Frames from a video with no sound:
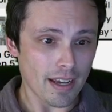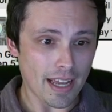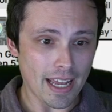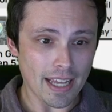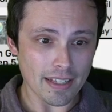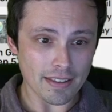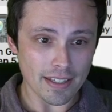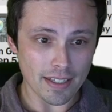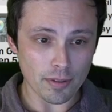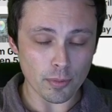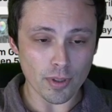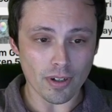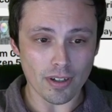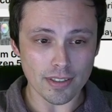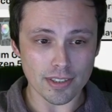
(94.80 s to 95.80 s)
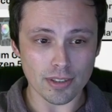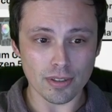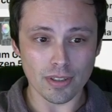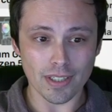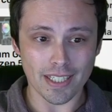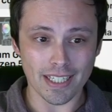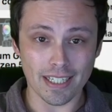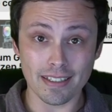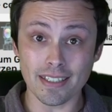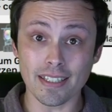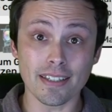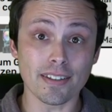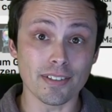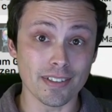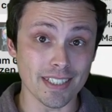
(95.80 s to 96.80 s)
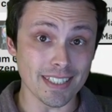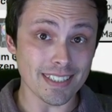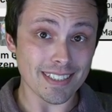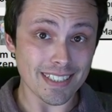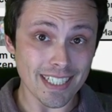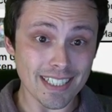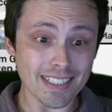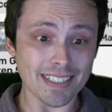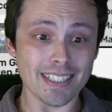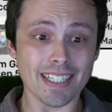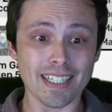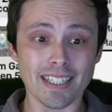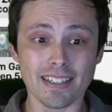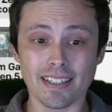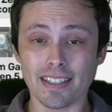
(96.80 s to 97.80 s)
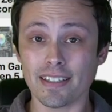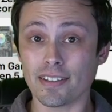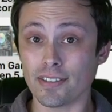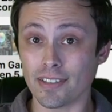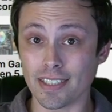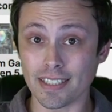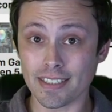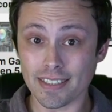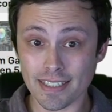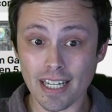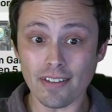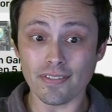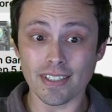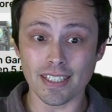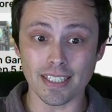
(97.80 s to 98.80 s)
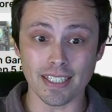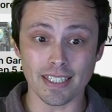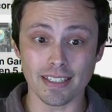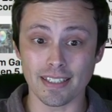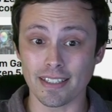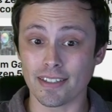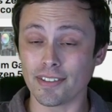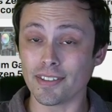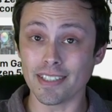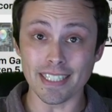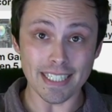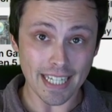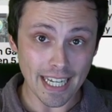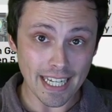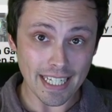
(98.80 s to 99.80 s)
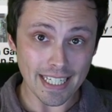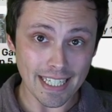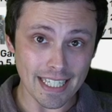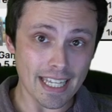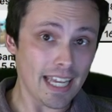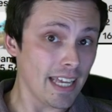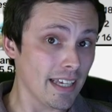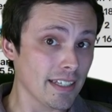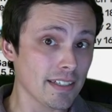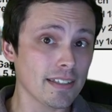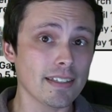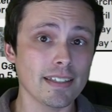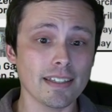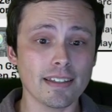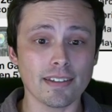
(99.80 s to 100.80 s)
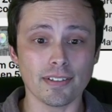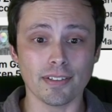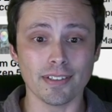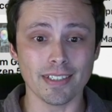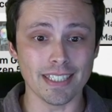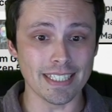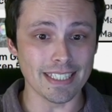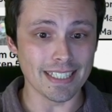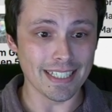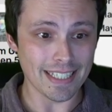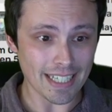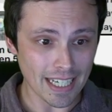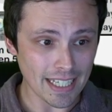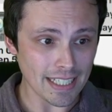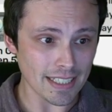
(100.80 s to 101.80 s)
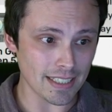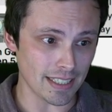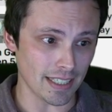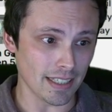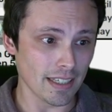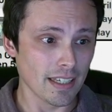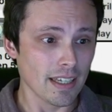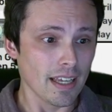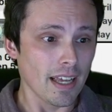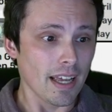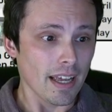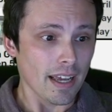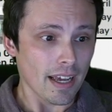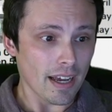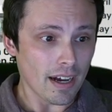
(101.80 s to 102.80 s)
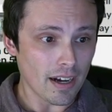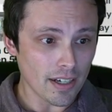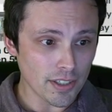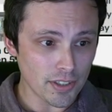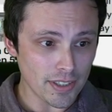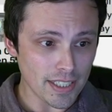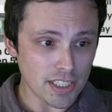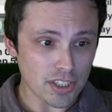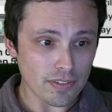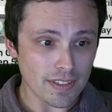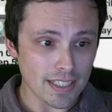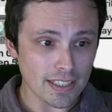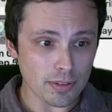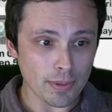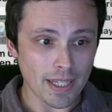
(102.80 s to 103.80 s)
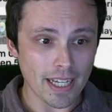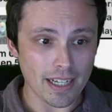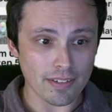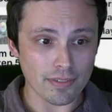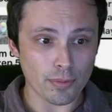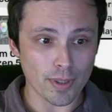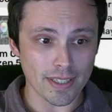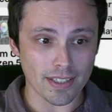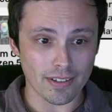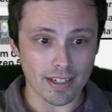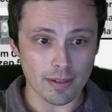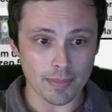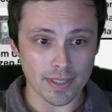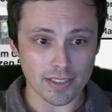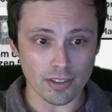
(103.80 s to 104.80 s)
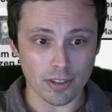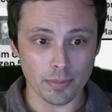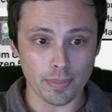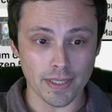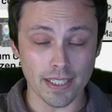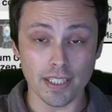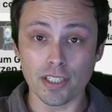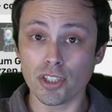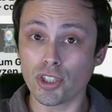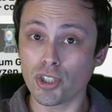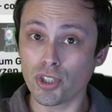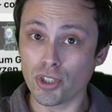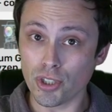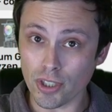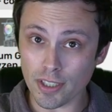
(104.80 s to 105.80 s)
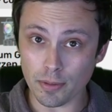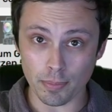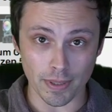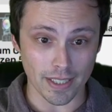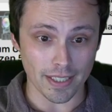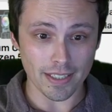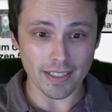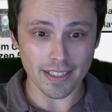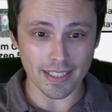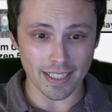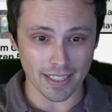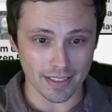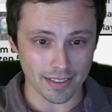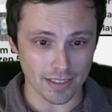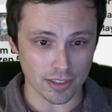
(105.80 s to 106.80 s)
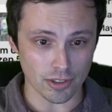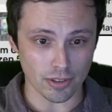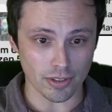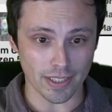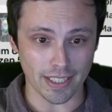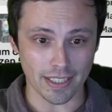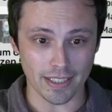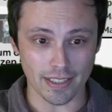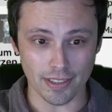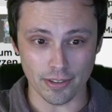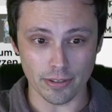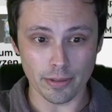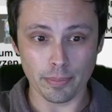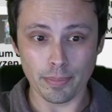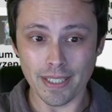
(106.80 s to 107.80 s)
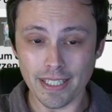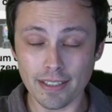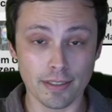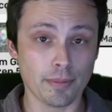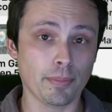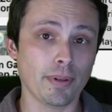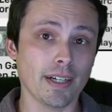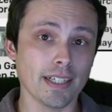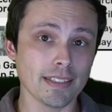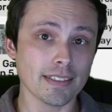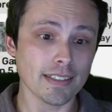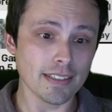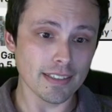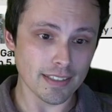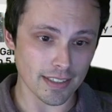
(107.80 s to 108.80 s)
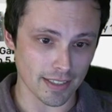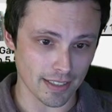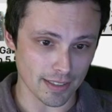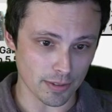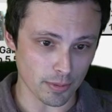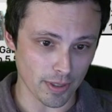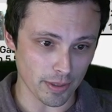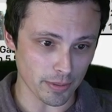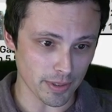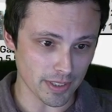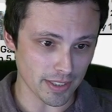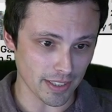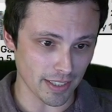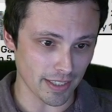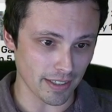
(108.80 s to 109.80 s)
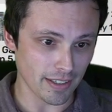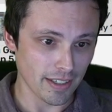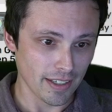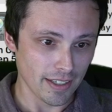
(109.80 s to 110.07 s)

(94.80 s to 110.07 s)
and then we're also looking at the 3060, the 3070, the 3080, and the 3090. Under each of these, we have what their MSRP should be. Again, these are looking at European prices, and that's why we're seeing